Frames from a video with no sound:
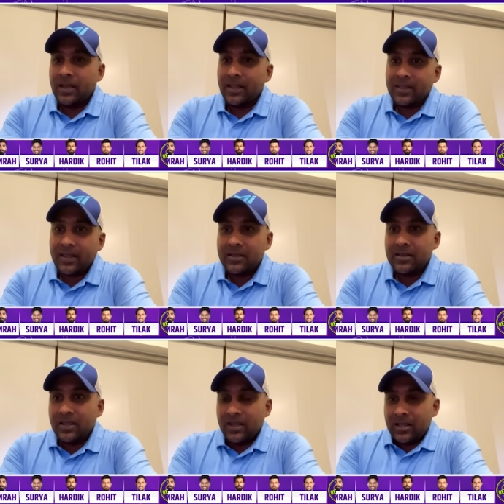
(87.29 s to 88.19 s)
And then
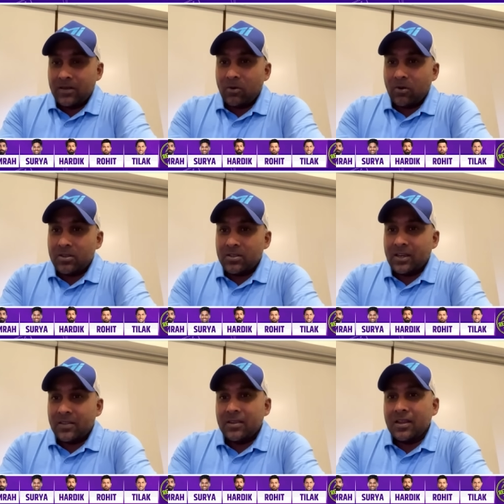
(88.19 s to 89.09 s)
he wanted the
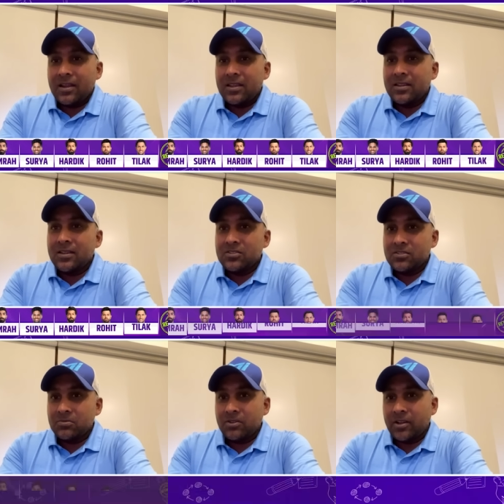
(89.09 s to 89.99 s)
other young Indians
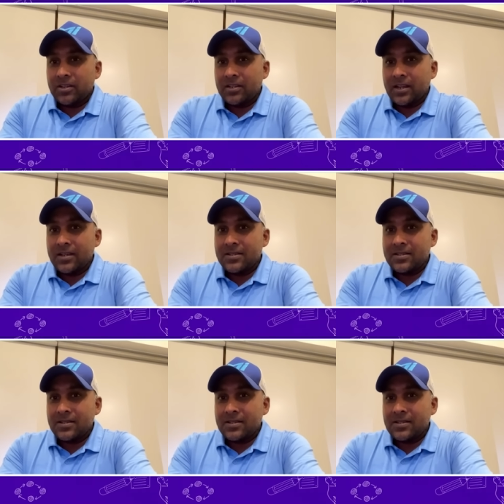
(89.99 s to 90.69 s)
to be recognized,